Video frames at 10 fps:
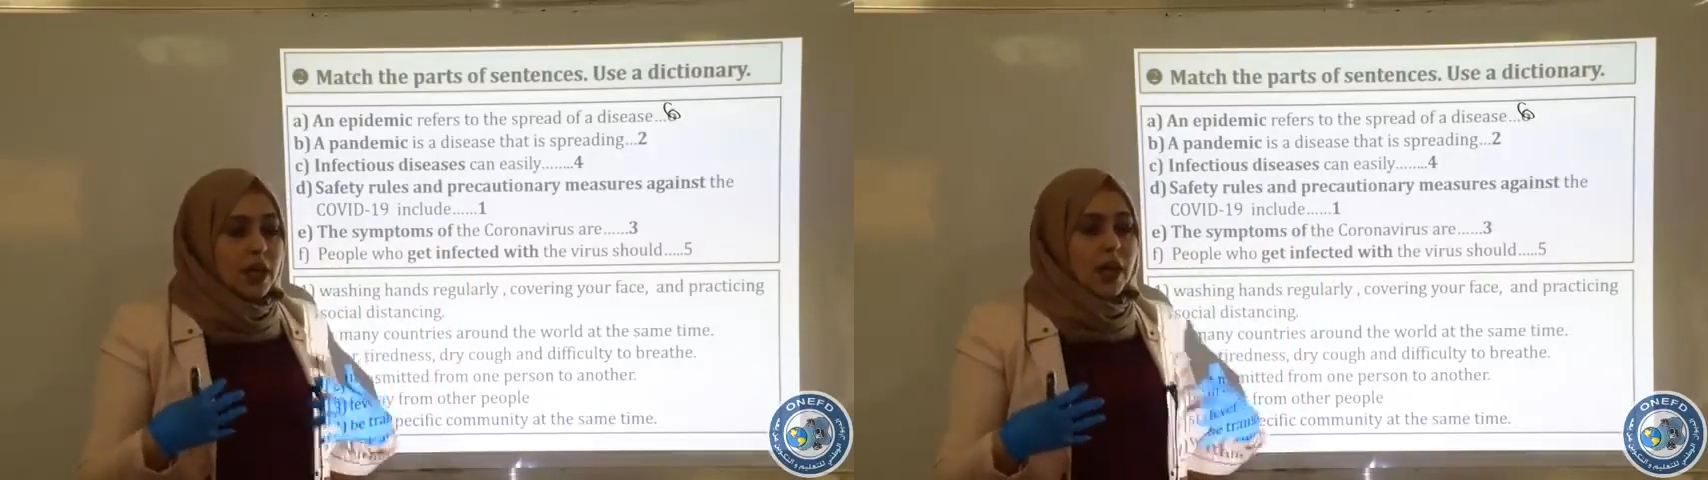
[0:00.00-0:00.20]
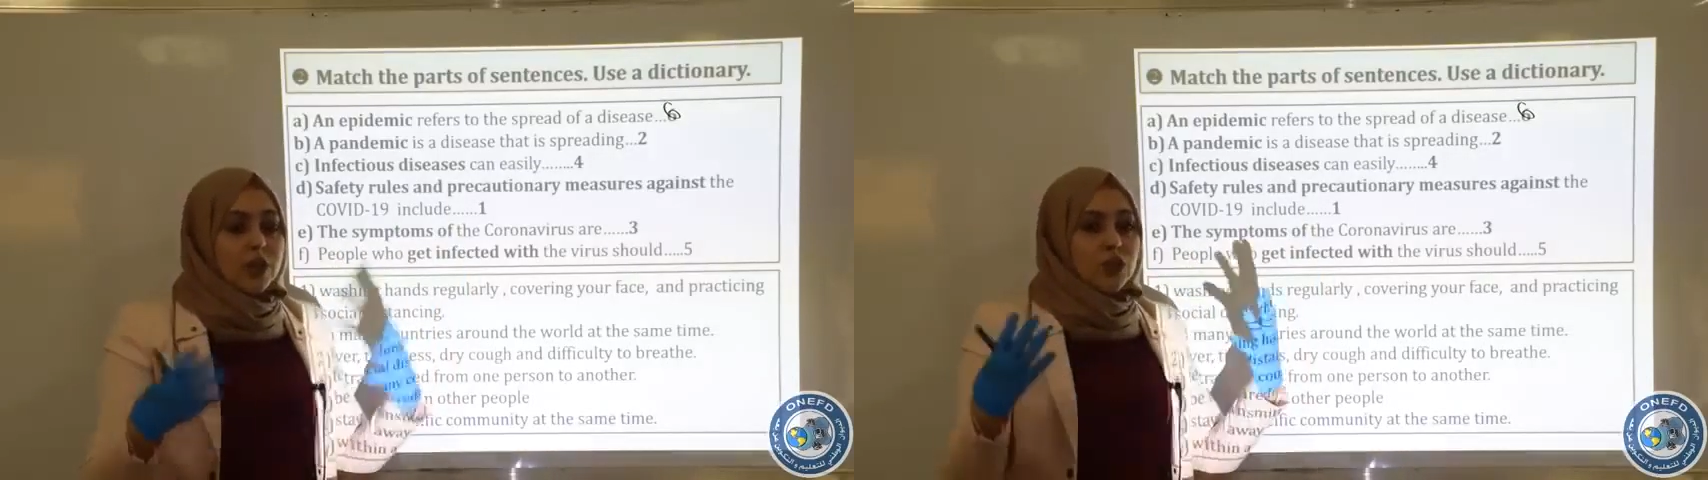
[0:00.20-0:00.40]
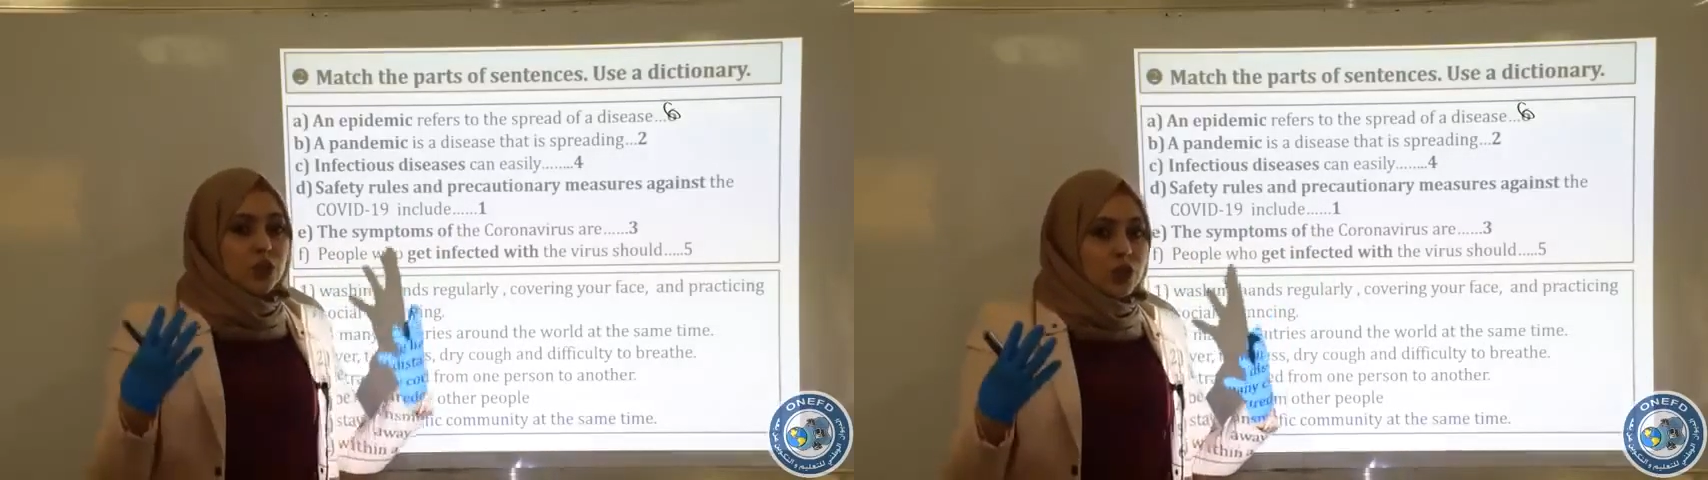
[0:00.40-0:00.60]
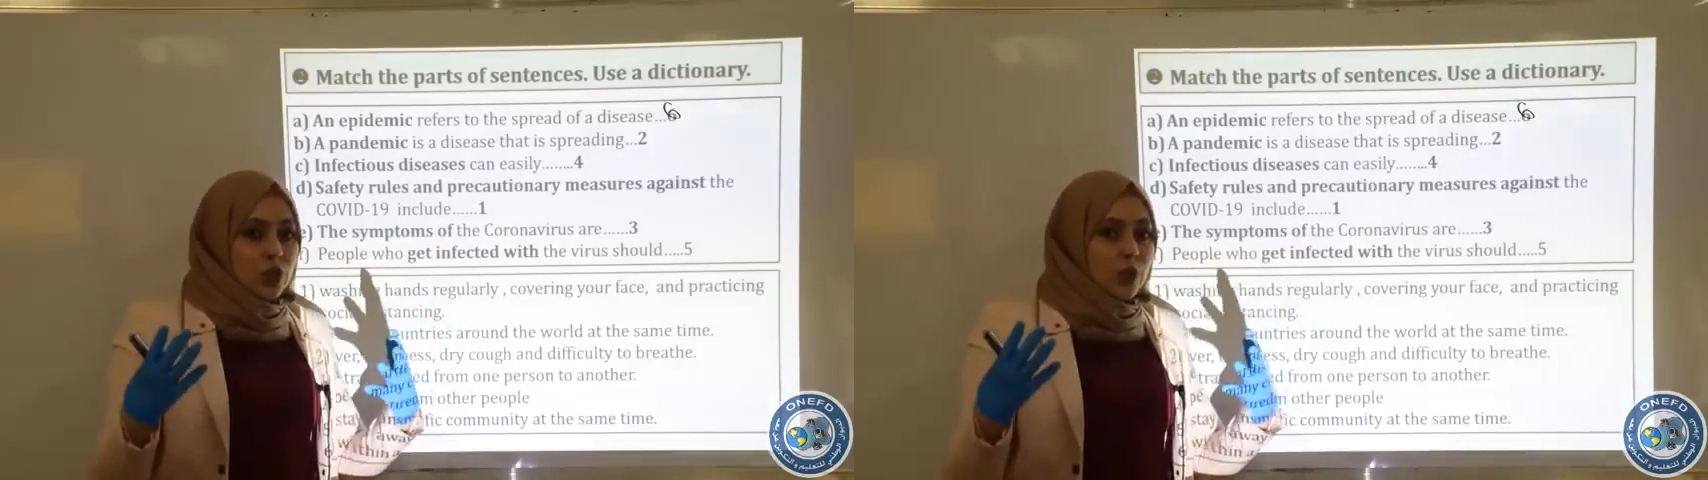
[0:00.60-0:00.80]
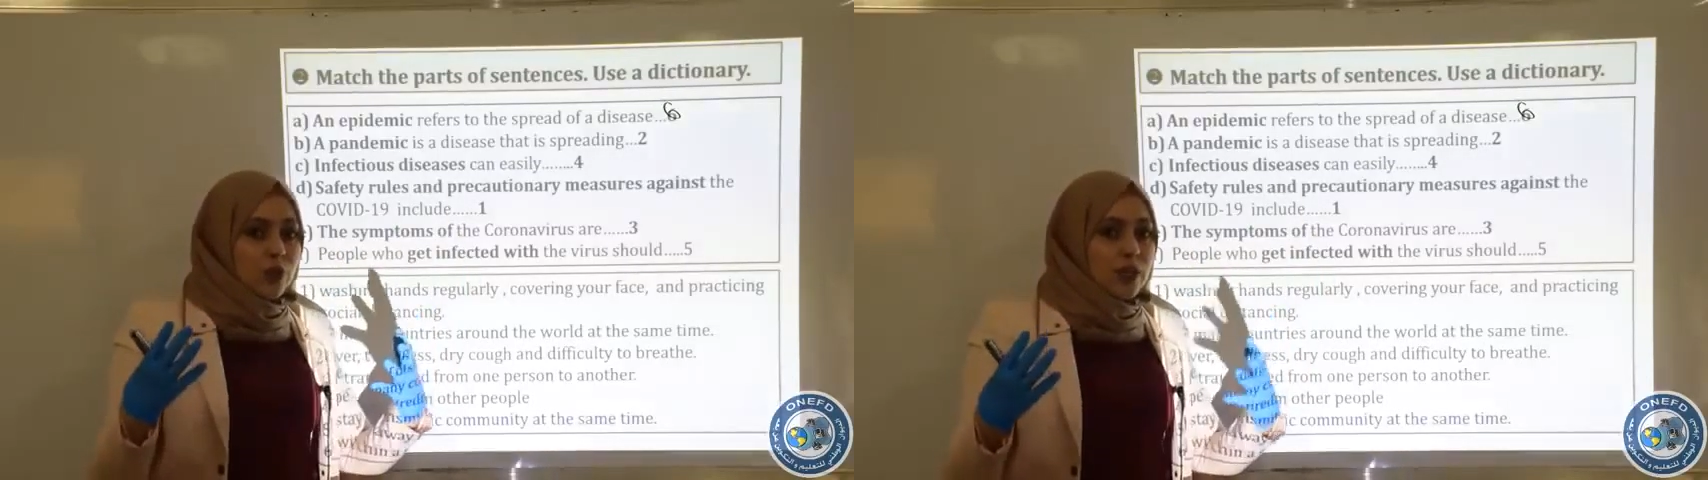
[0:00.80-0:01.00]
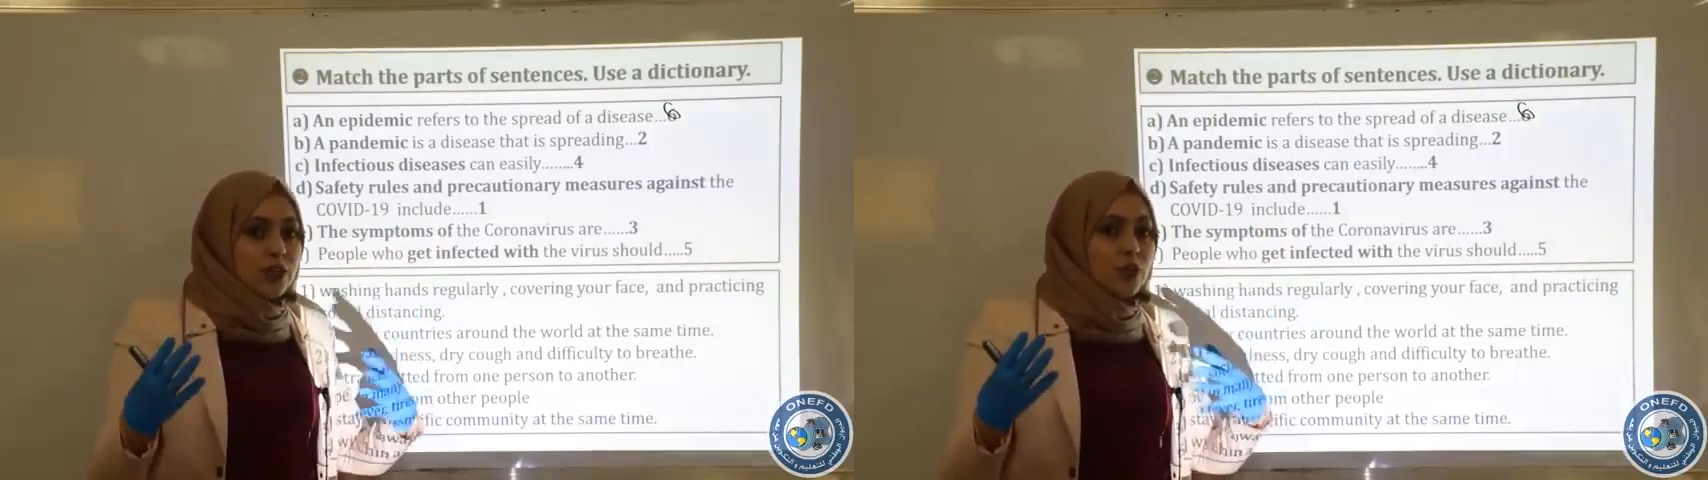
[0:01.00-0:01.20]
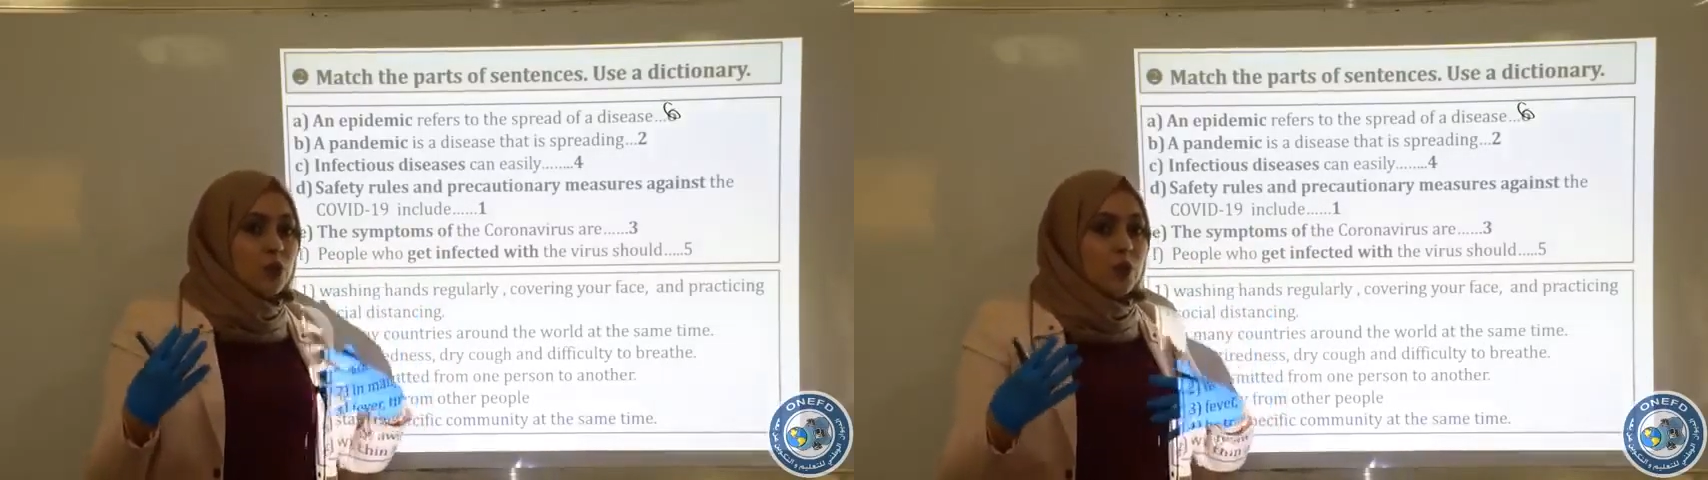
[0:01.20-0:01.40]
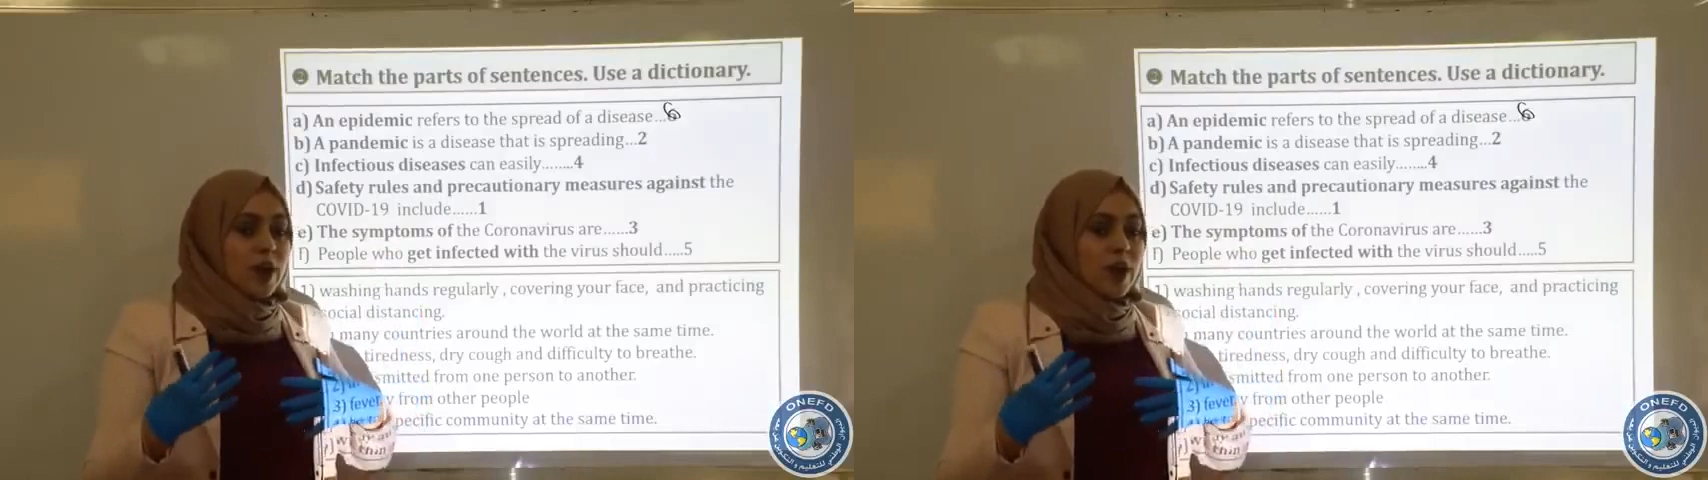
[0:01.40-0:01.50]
and you know that you